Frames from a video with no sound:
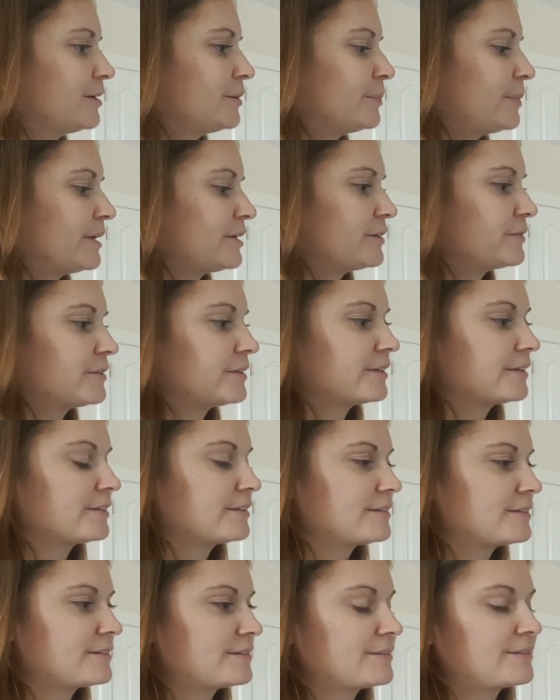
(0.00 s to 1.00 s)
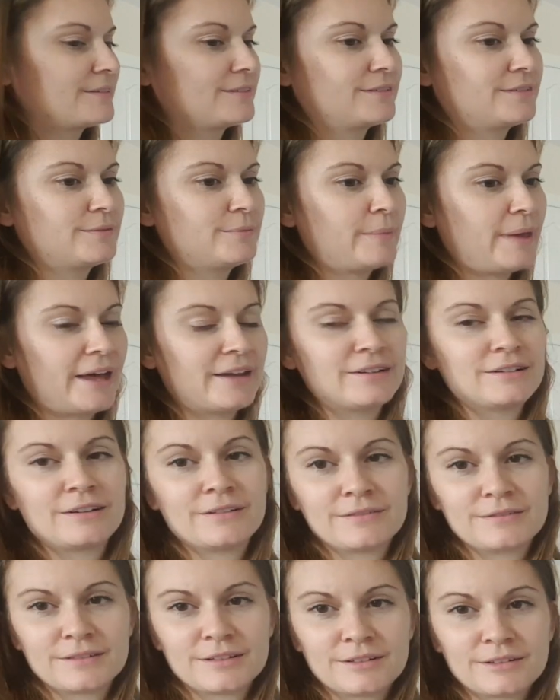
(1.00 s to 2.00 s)
But I don't think it's bad
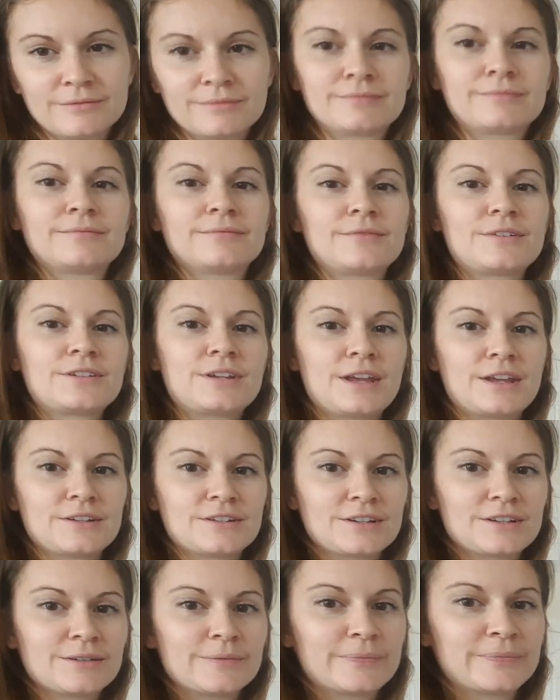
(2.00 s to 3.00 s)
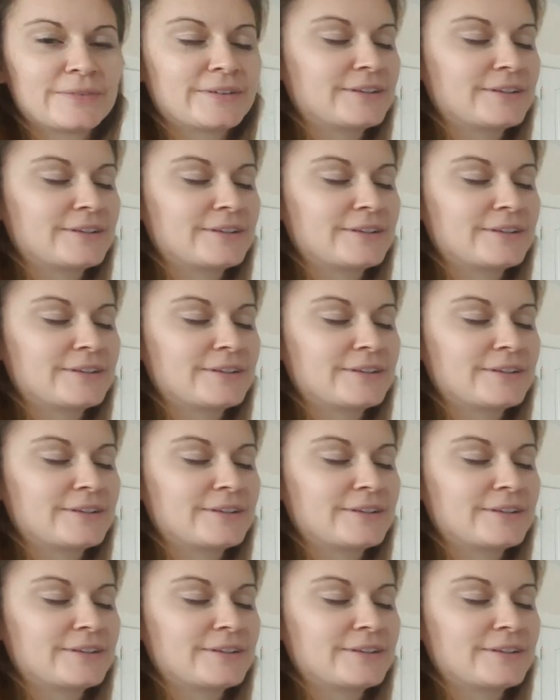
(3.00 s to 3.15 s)
enough to change it.